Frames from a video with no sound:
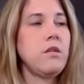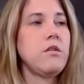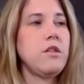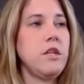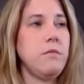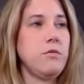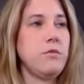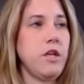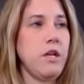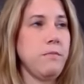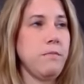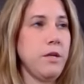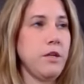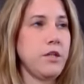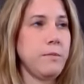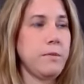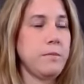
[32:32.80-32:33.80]
tip
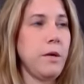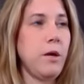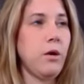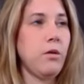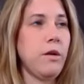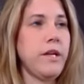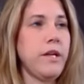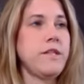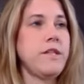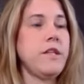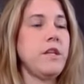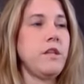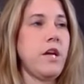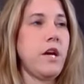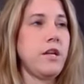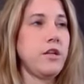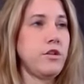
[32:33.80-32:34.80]
championships barrel
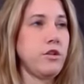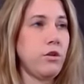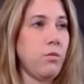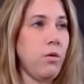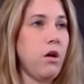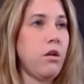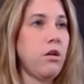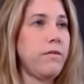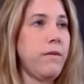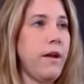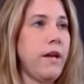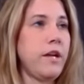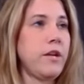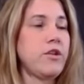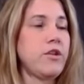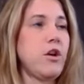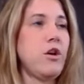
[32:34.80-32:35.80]
racing, that is your
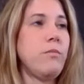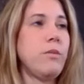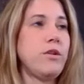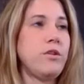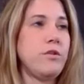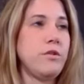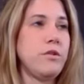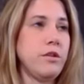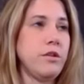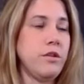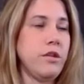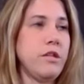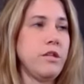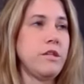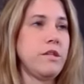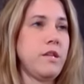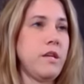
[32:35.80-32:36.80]
qualifying show, but you still
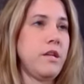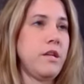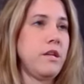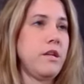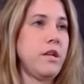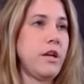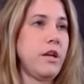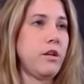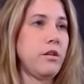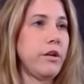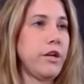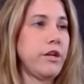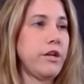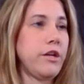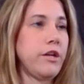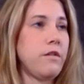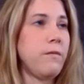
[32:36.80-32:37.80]
need to send in a
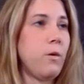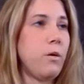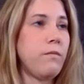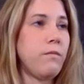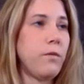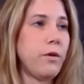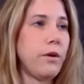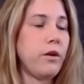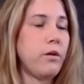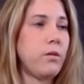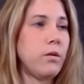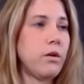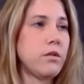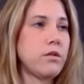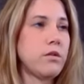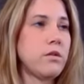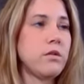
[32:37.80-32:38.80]
declaration form for your
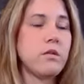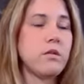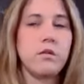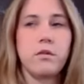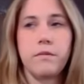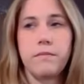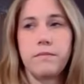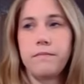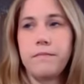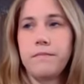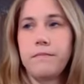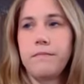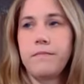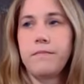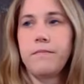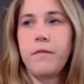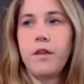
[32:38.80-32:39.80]
horse.
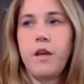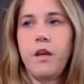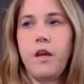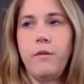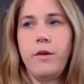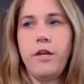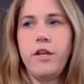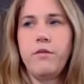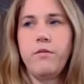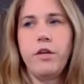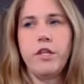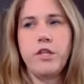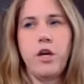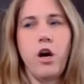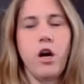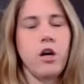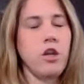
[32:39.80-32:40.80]
And we didn't really
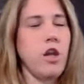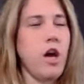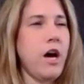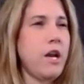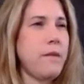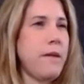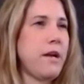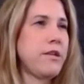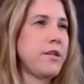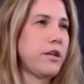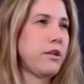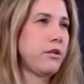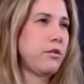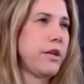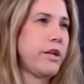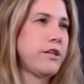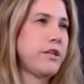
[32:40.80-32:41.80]
talk a lot about
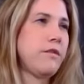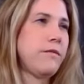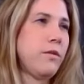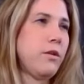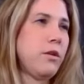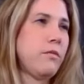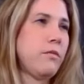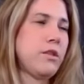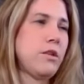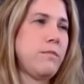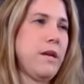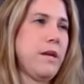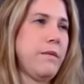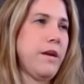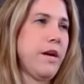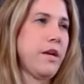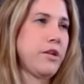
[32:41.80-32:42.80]
declaration forms, so
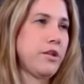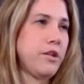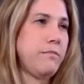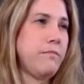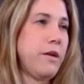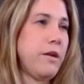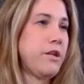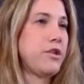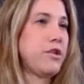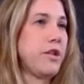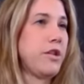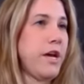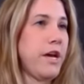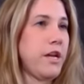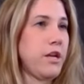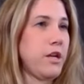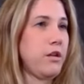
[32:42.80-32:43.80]
maybe I should mention
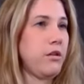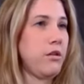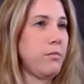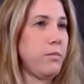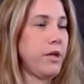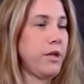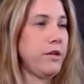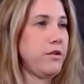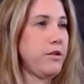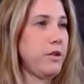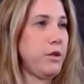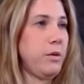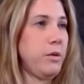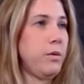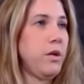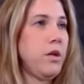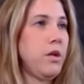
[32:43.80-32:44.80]
that a little bit
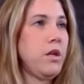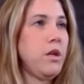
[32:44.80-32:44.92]
too.